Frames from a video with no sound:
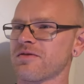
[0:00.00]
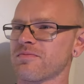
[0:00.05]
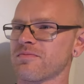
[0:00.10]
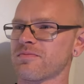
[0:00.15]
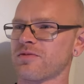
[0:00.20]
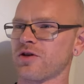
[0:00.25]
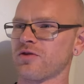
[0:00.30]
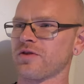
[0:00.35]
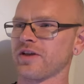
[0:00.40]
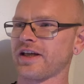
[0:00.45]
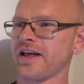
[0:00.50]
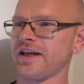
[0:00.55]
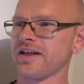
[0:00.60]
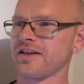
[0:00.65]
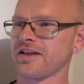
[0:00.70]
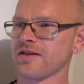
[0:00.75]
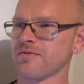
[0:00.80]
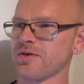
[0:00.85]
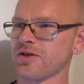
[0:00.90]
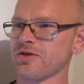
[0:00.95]

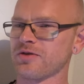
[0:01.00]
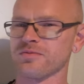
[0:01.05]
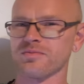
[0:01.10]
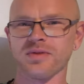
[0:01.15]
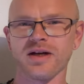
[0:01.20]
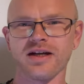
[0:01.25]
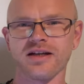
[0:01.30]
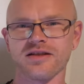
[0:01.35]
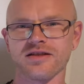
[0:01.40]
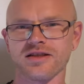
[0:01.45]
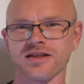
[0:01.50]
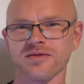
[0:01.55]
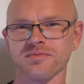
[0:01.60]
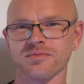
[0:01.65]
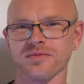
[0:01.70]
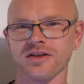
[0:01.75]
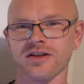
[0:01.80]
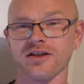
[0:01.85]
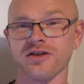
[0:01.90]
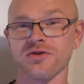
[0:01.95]
provocating me to buy
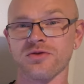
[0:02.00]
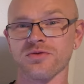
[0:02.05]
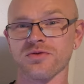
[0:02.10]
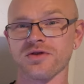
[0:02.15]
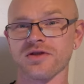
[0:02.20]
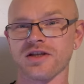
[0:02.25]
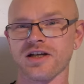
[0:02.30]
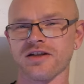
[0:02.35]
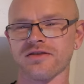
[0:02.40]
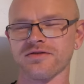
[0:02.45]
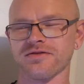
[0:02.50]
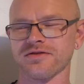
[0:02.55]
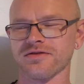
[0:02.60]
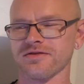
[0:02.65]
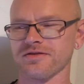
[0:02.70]
some new stuff.